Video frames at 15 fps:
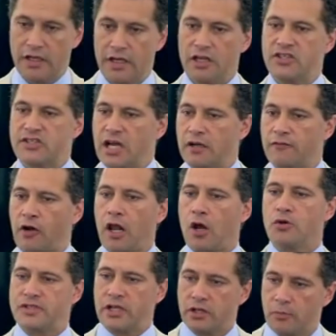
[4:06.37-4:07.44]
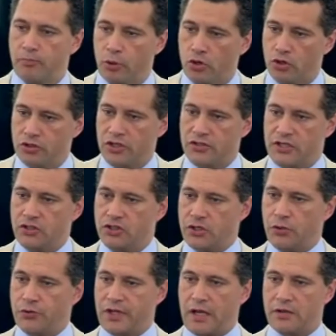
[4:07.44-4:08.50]
Instead of closing the borders in
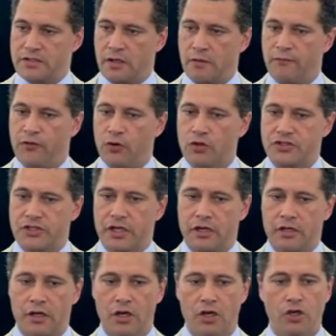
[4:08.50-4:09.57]
2014,